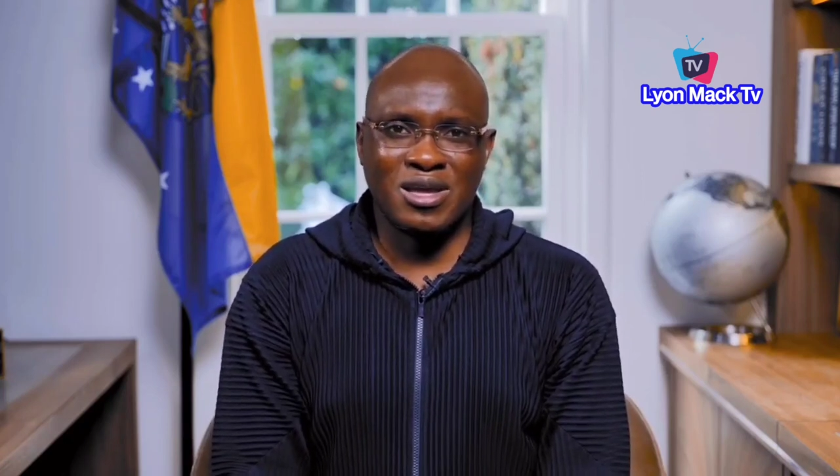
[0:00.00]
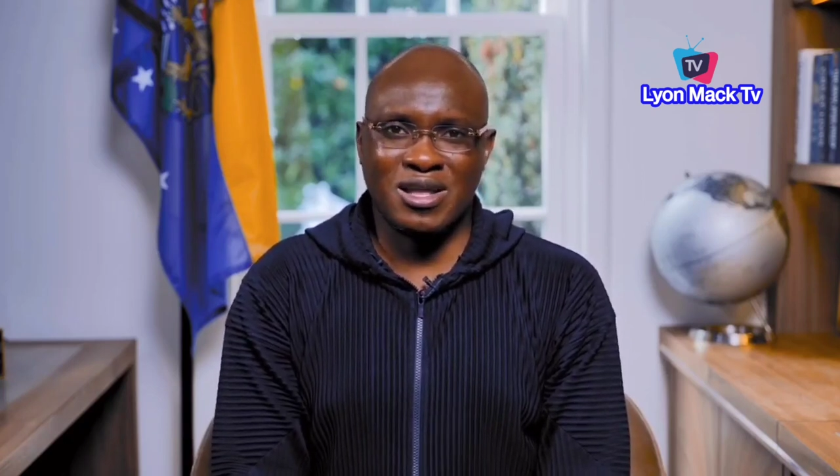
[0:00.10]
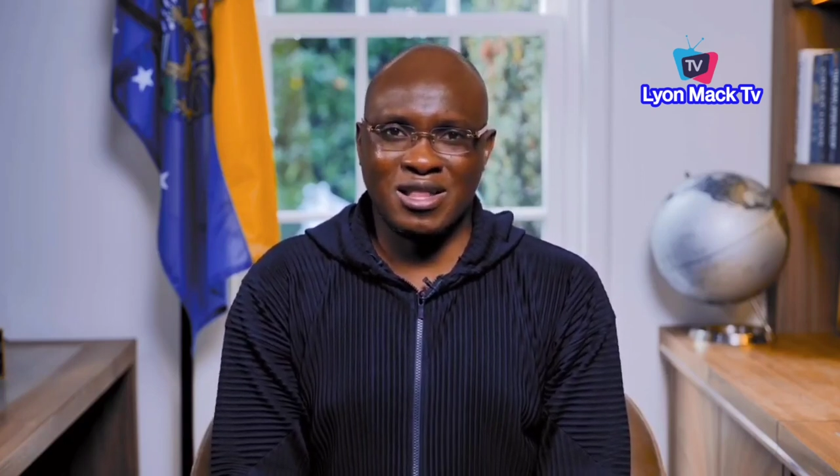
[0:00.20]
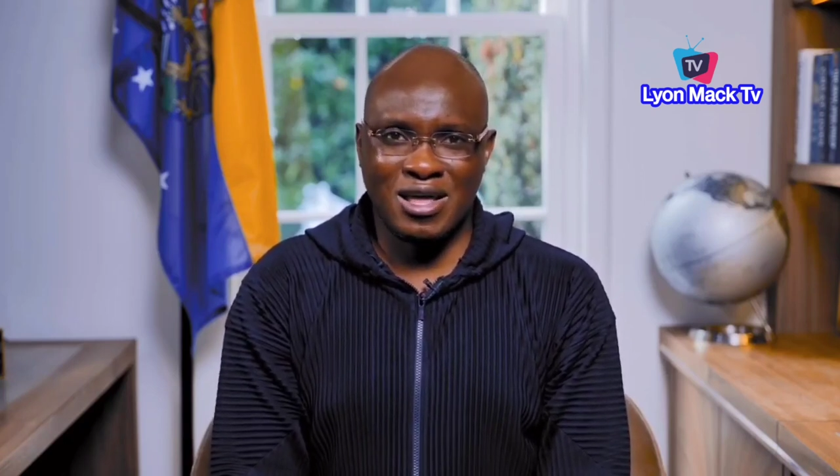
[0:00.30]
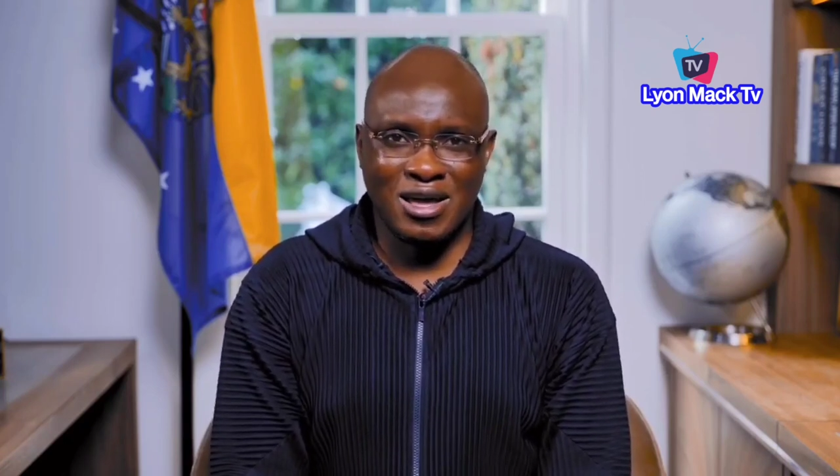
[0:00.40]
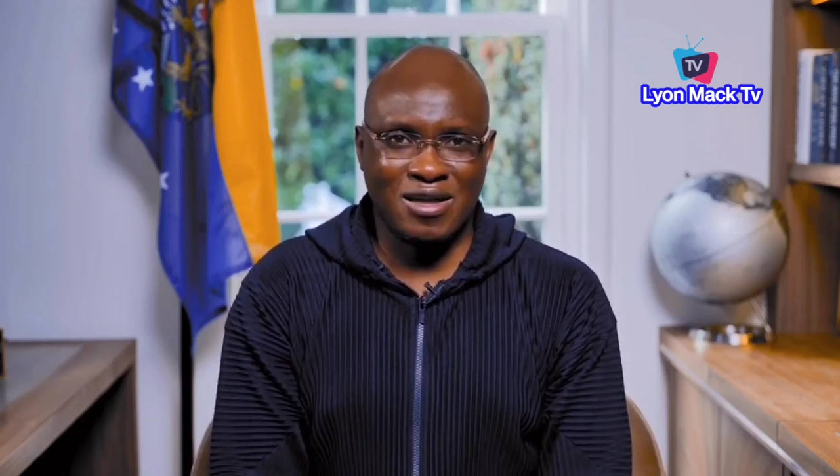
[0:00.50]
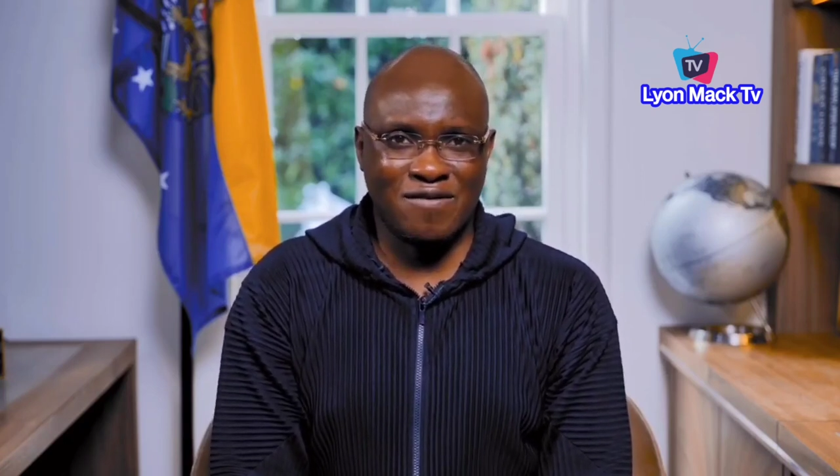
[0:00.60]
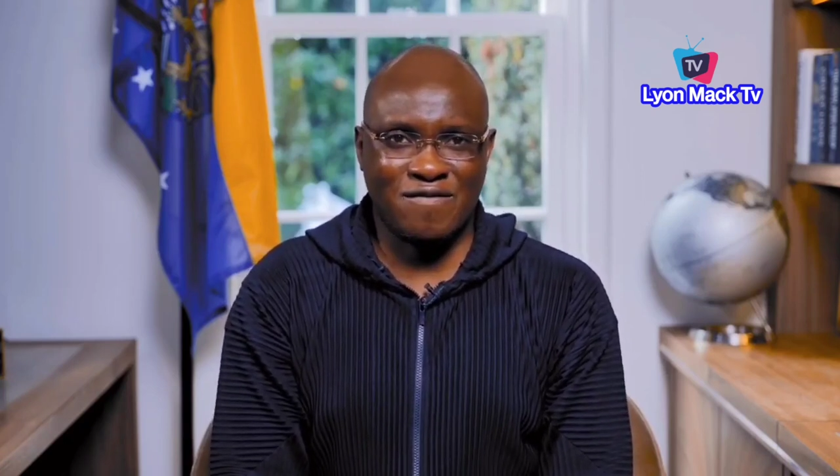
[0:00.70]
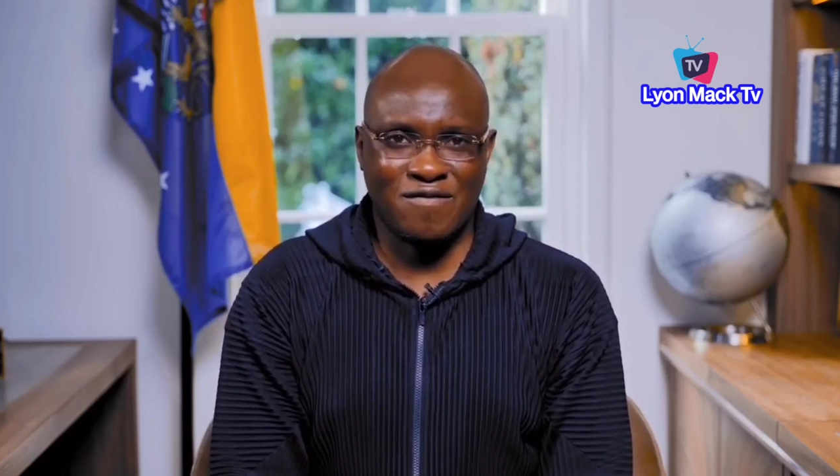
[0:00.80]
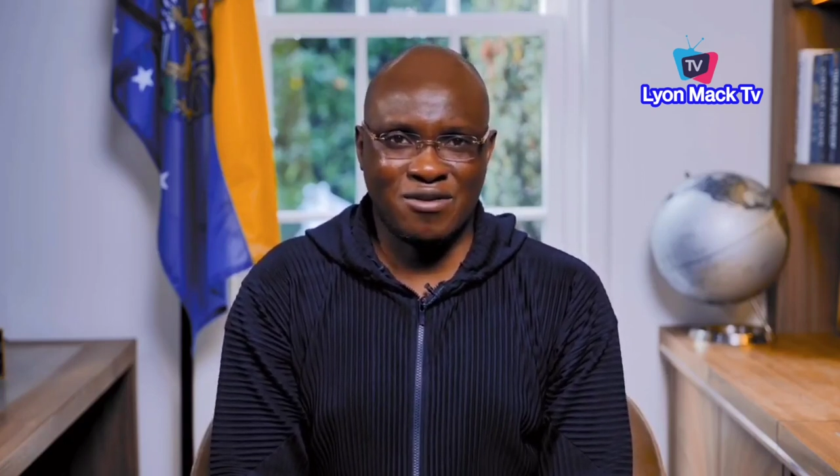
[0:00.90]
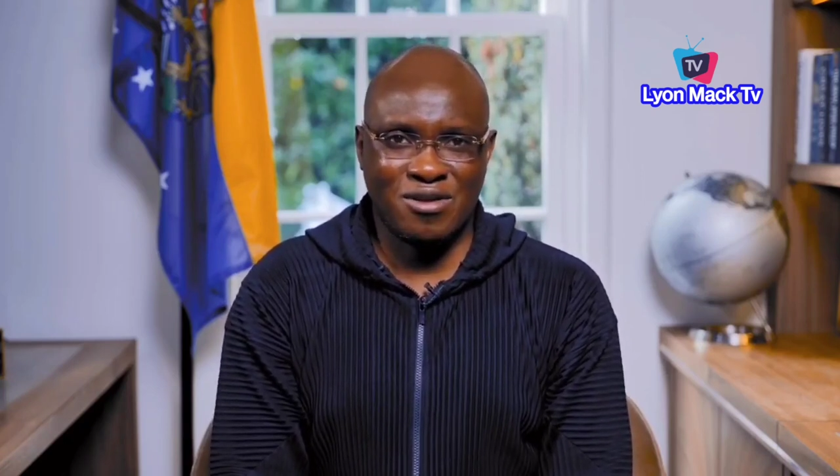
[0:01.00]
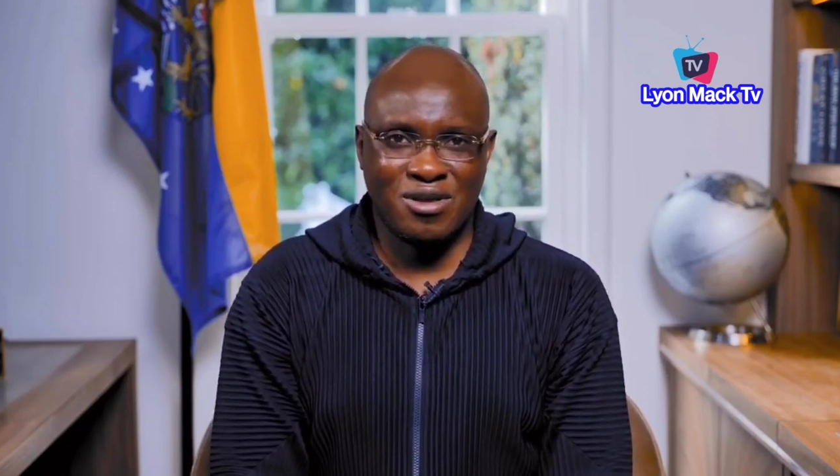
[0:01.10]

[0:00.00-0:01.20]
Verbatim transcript: a life.